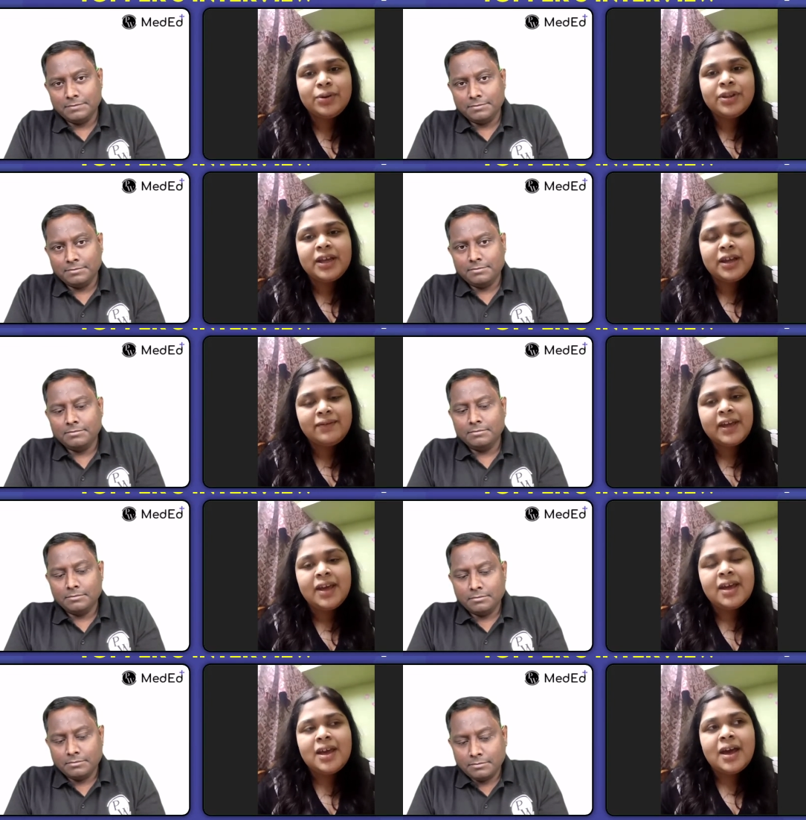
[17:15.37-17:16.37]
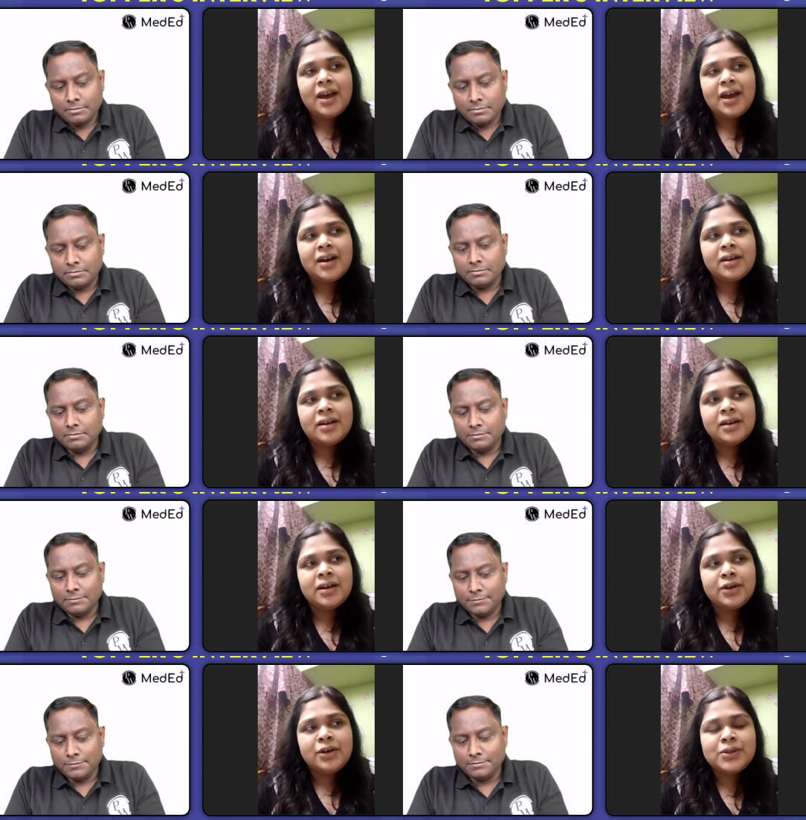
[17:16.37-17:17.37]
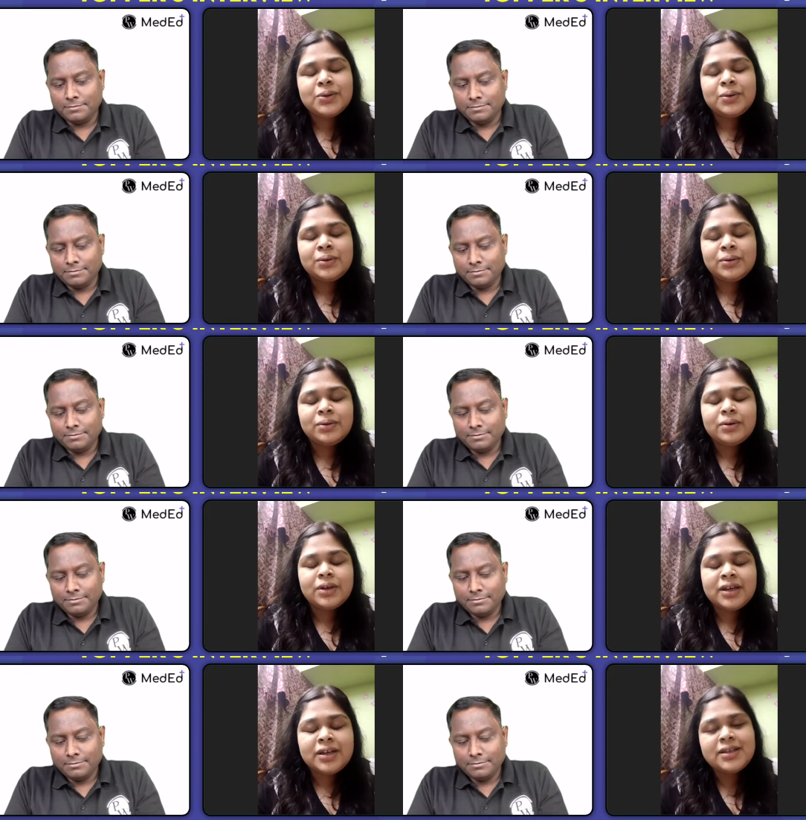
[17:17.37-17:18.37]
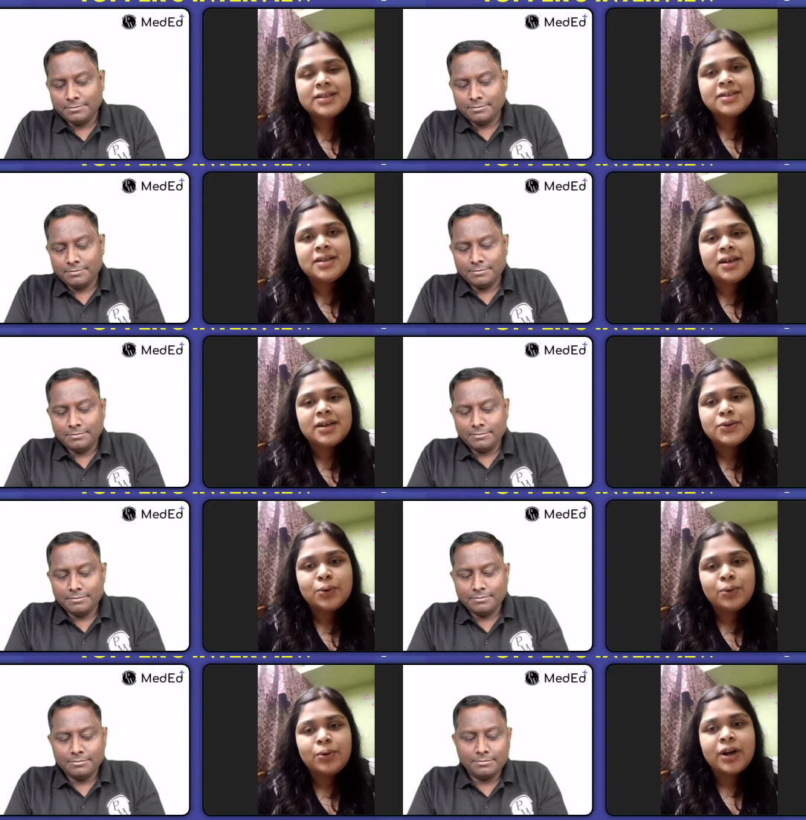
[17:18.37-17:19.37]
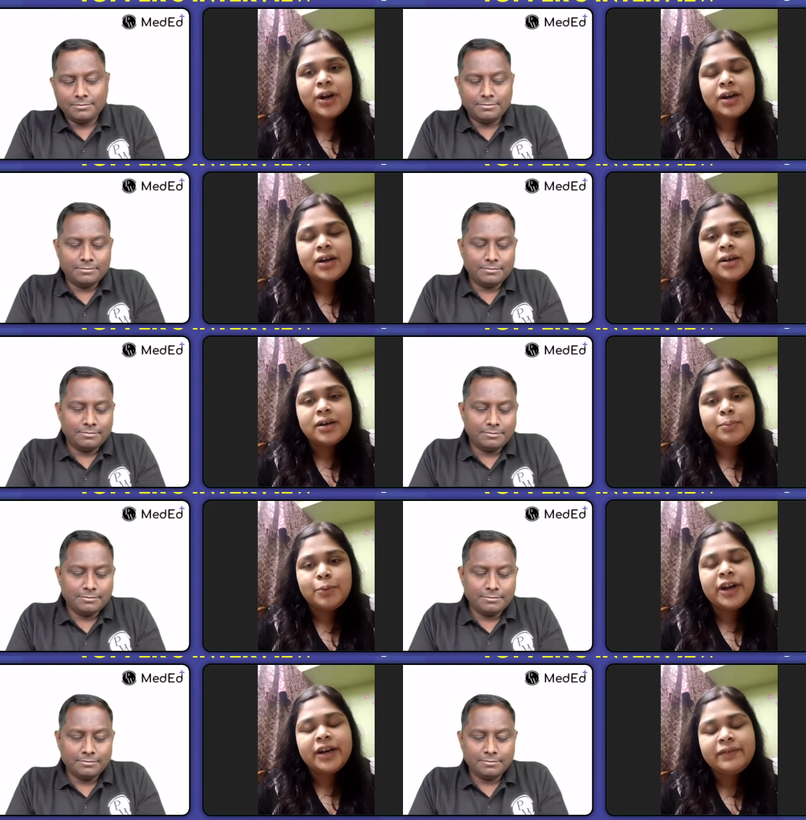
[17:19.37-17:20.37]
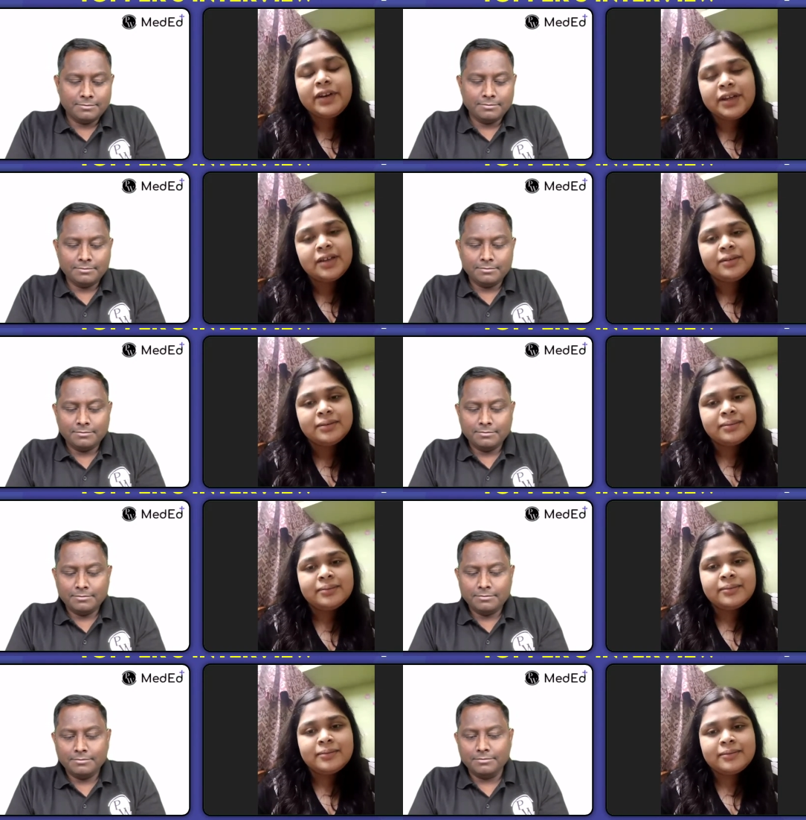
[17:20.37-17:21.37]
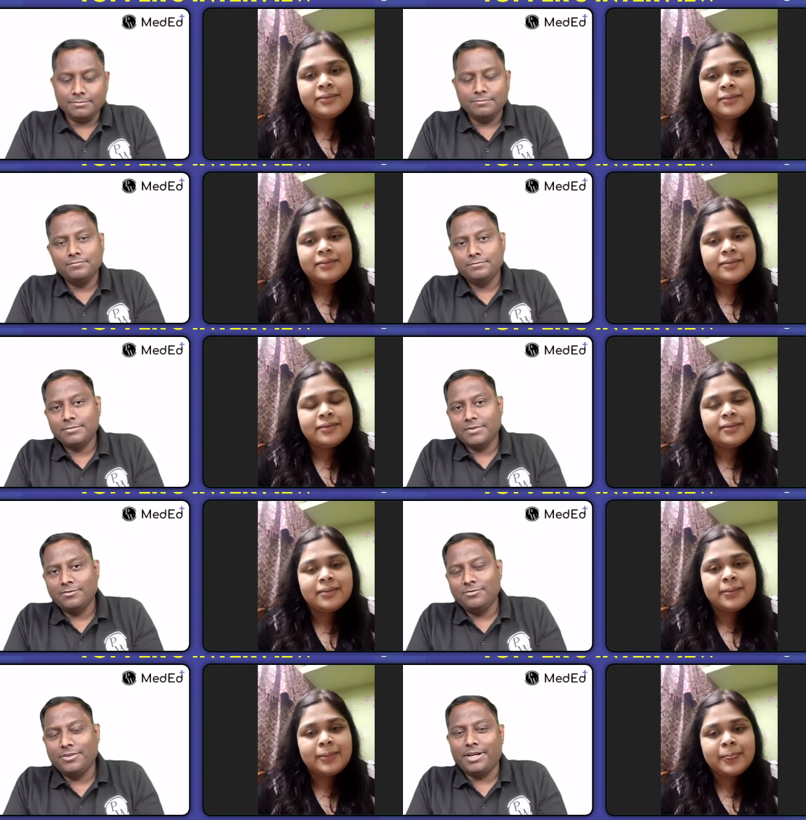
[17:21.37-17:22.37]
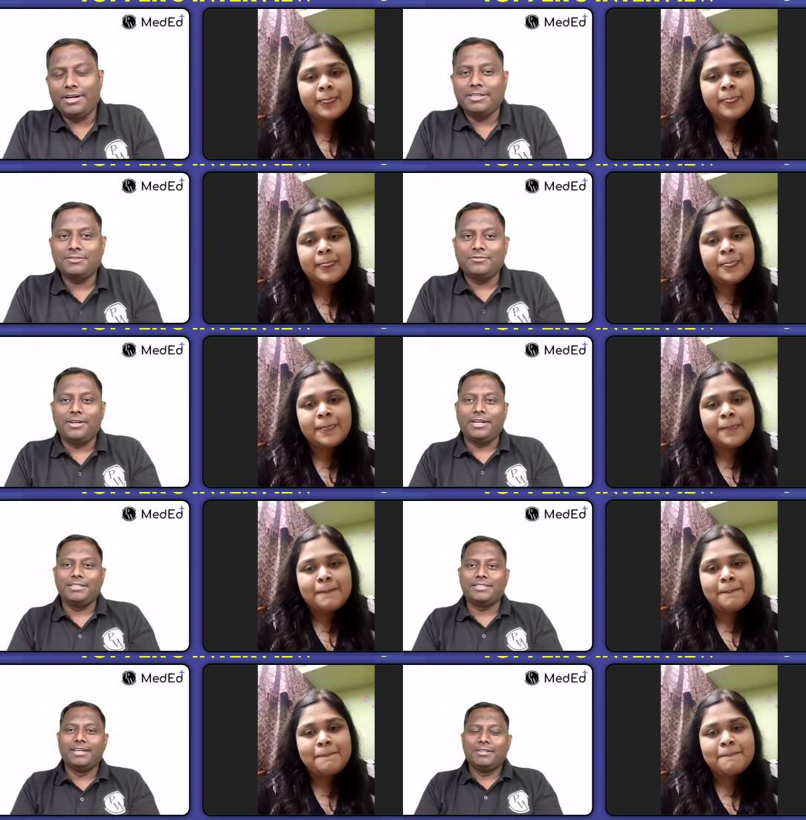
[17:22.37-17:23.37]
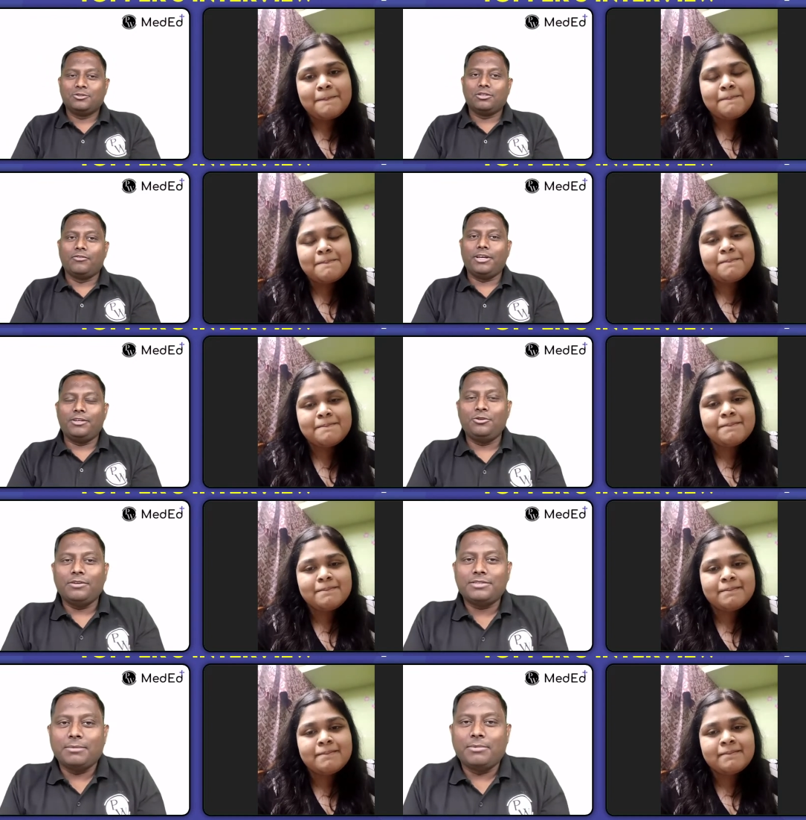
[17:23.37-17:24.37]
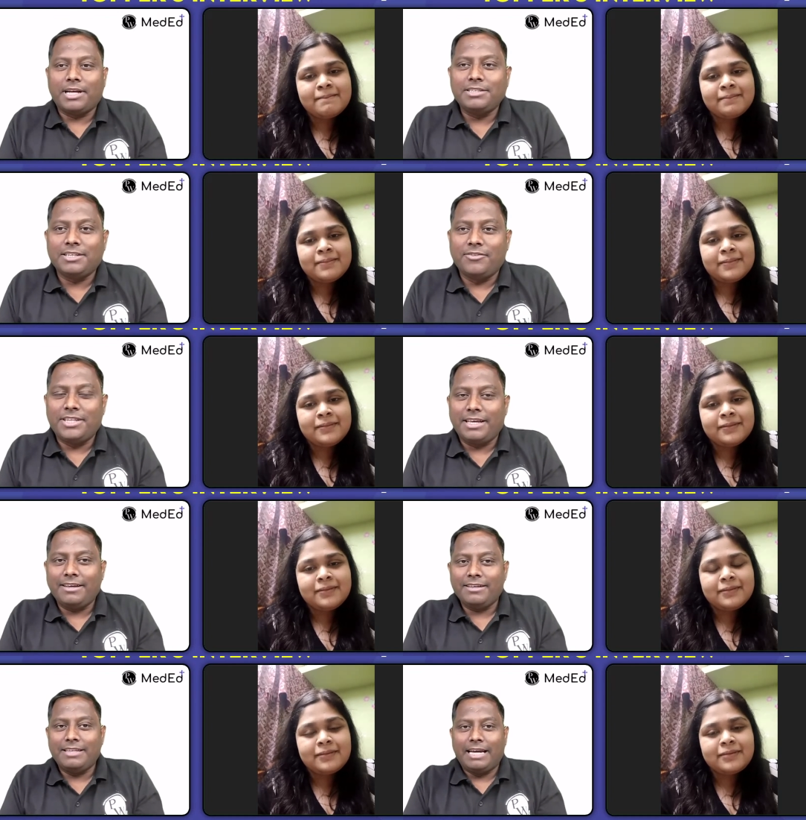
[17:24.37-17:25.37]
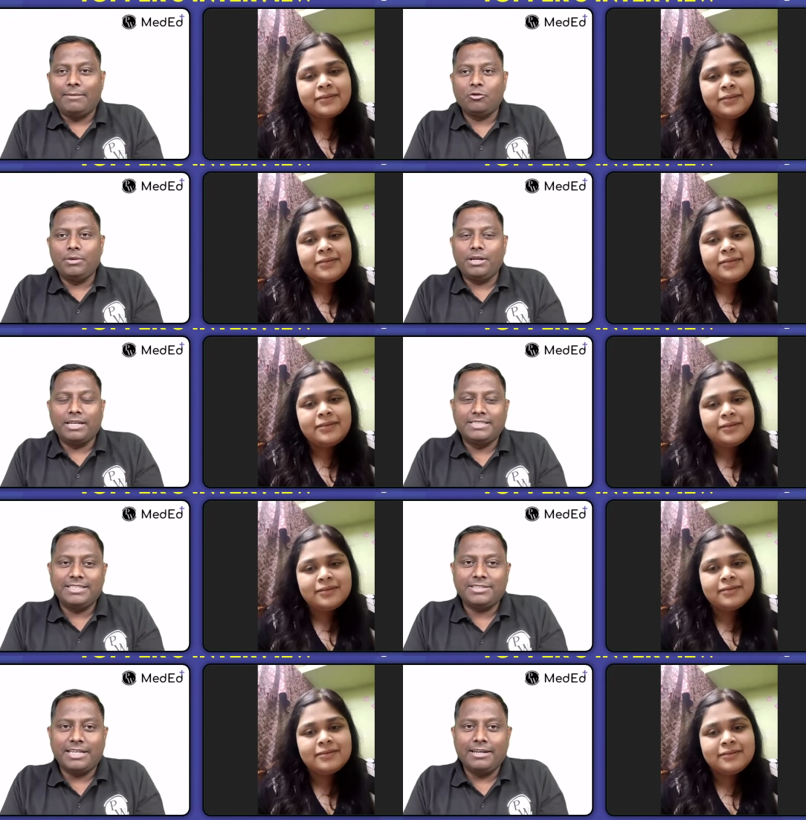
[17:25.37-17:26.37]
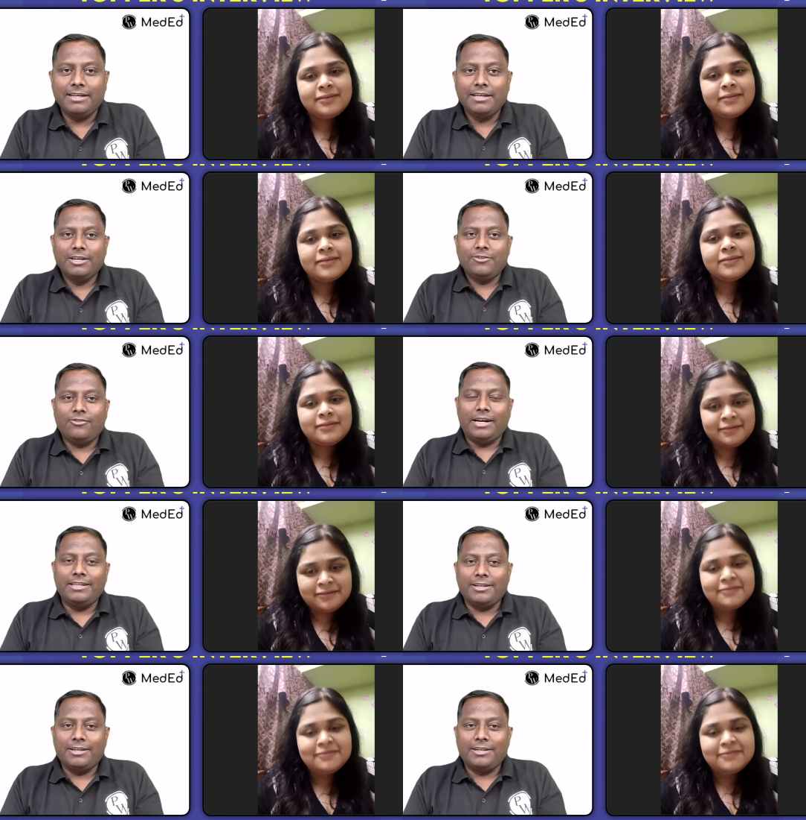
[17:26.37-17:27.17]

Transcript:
Speaker 1: their way, and mm. uh, it also increases their score and uh, productivity.
Speaker 2: Hmm. Very nice, very nice. So the way you have summarized everything, they have to be consistent, find